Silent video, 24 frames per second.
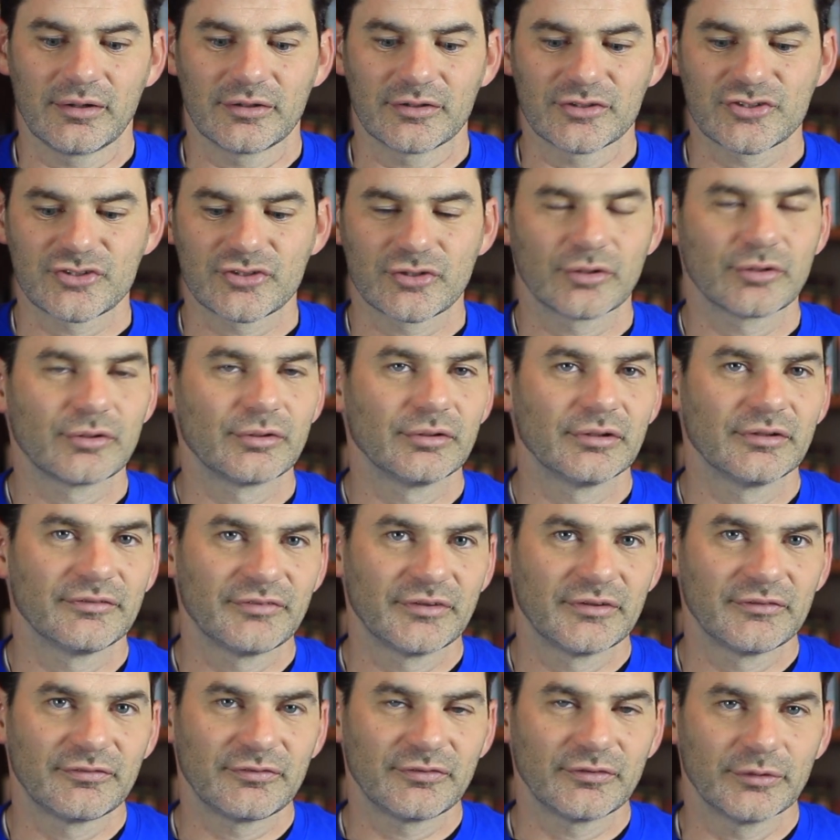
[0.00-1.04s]
circle of
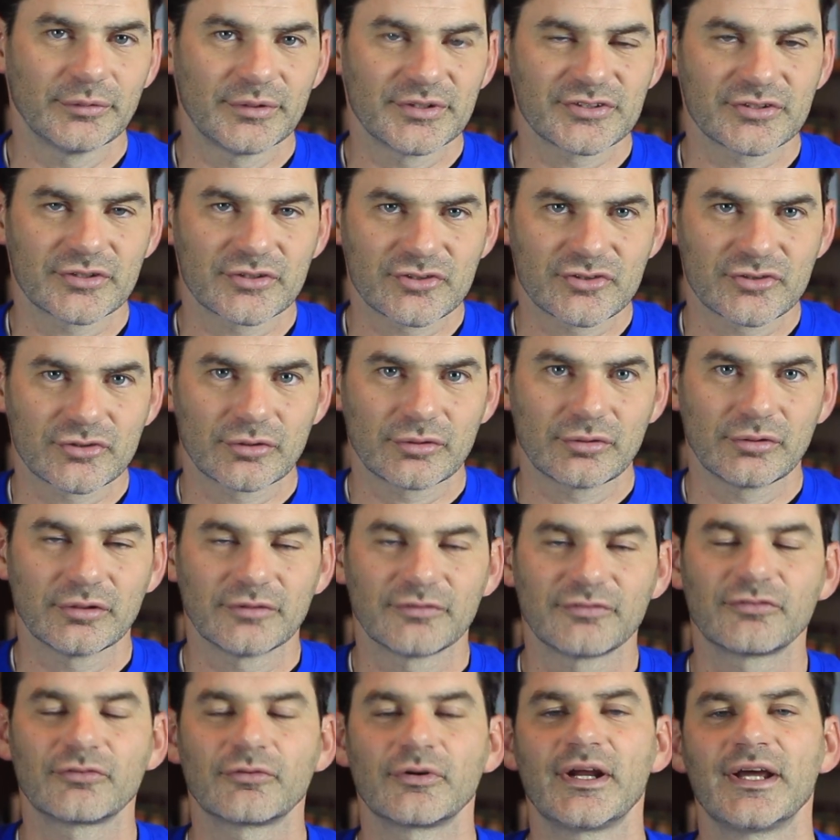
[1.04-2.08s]
influence. Our circle
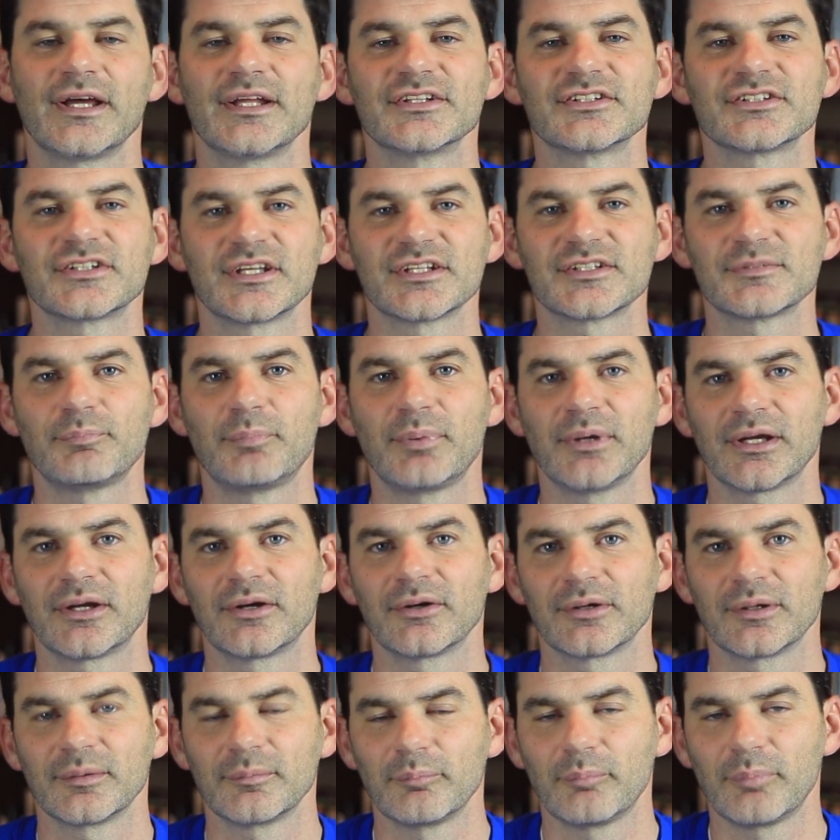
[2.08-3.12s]
of friends gets
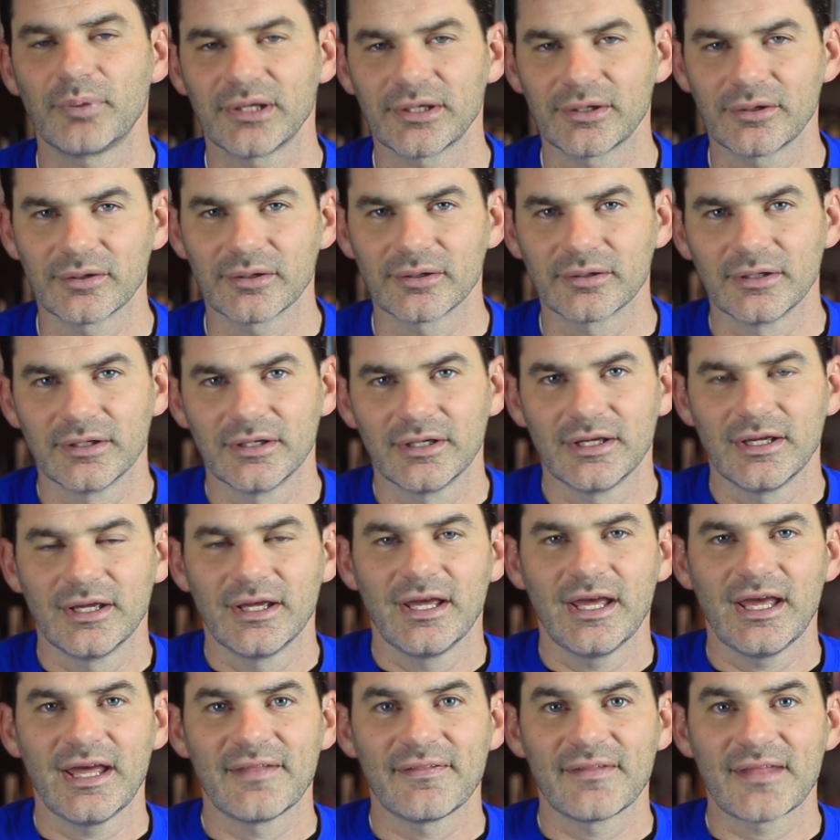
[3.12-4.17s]
bigger and bigger.
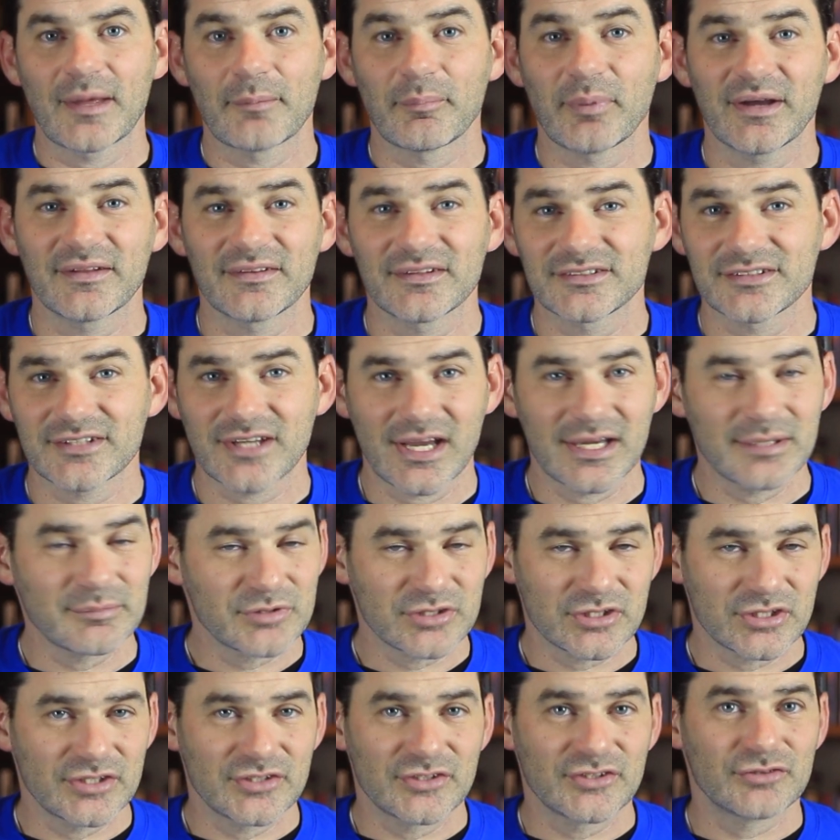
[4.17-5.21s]
And that by the time
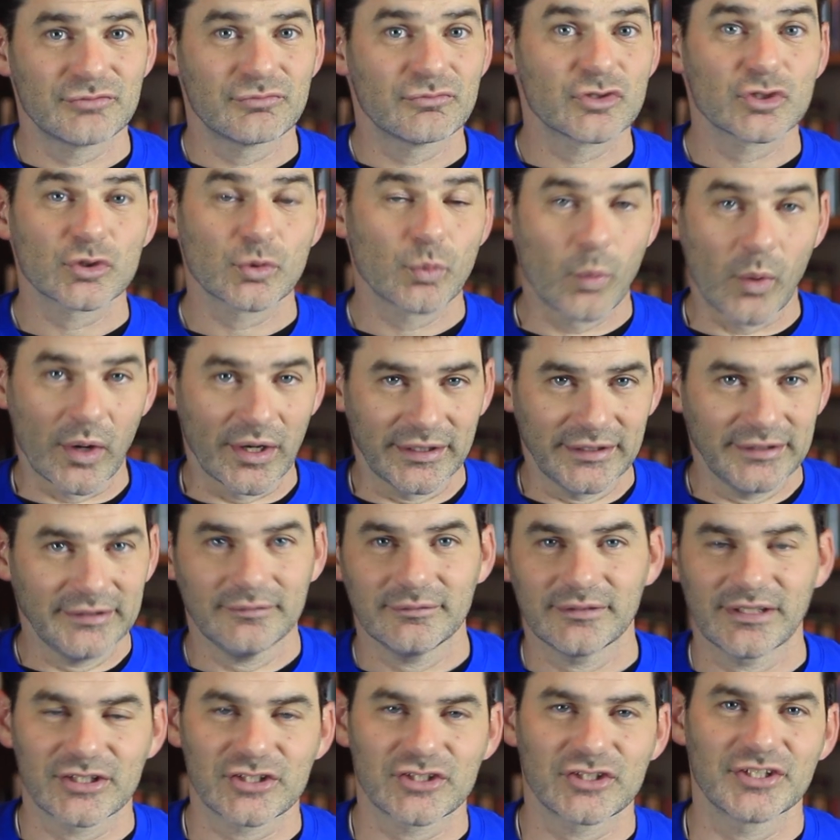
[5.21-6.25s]
she's 20,
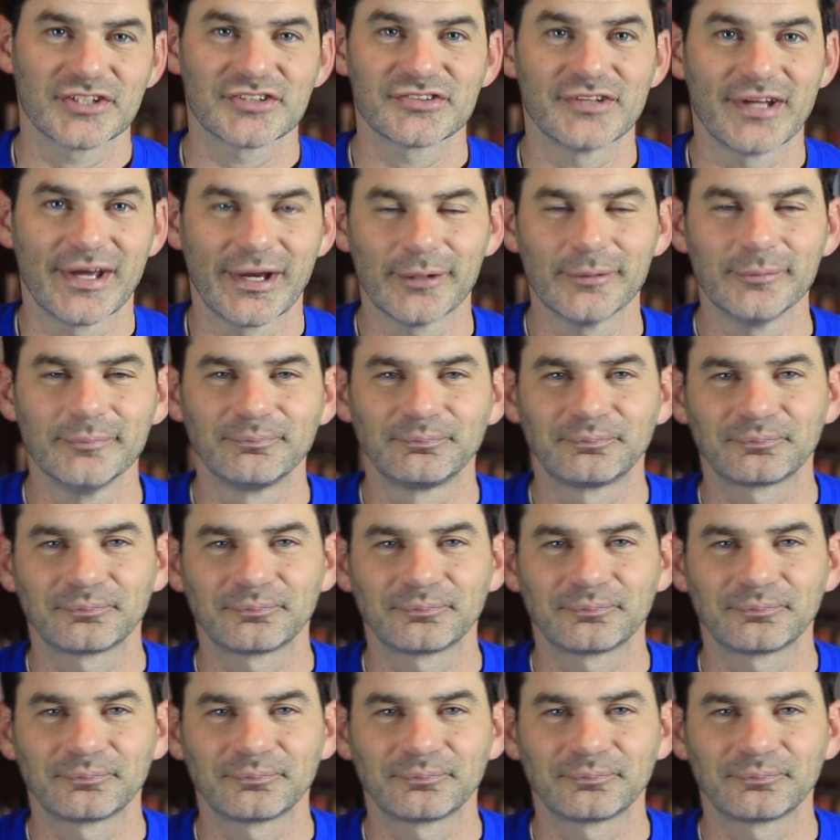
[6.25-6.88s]
like she is now,